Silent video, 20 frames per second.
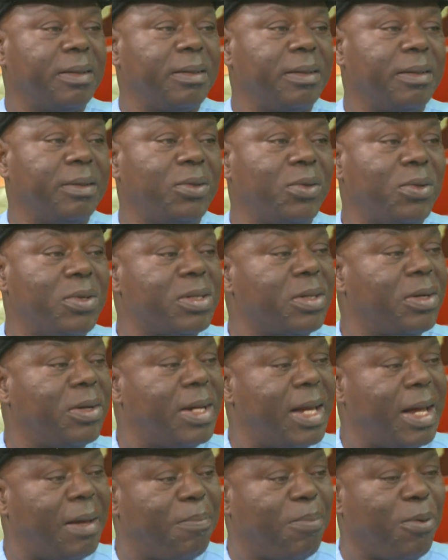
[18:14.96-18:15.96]
those
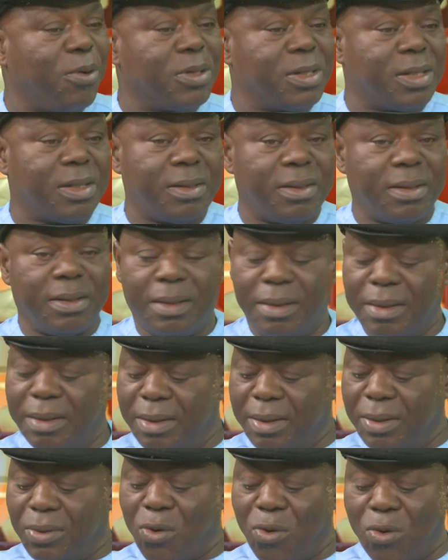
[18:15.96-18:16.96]
other ports.
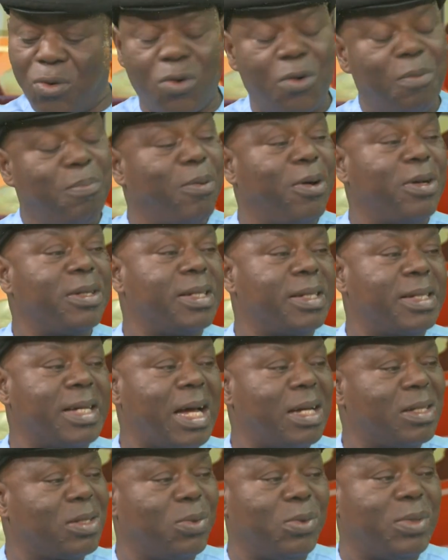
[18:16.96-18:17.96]
Cocoa Port is
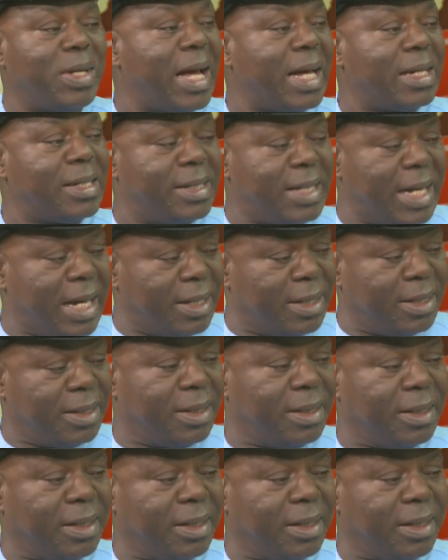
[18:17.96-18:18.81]
as good as dead.